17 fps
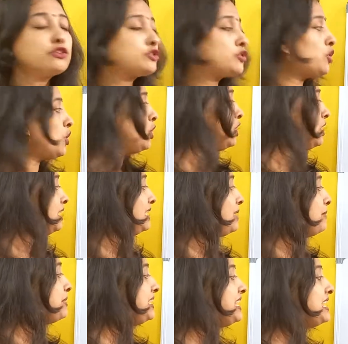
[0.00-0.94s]
So
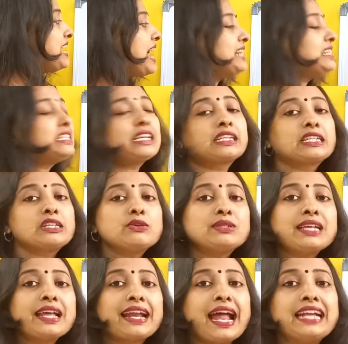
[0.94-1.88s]
limiting adjectives
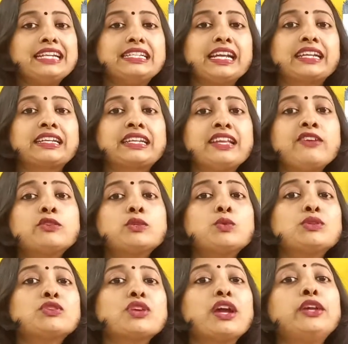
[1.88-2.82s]
are adjectives
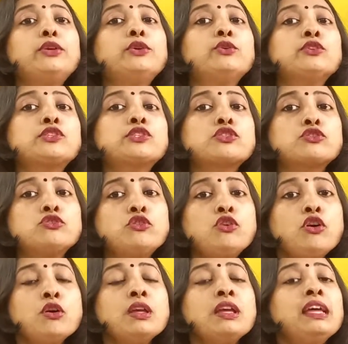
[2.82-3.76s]
which are used to,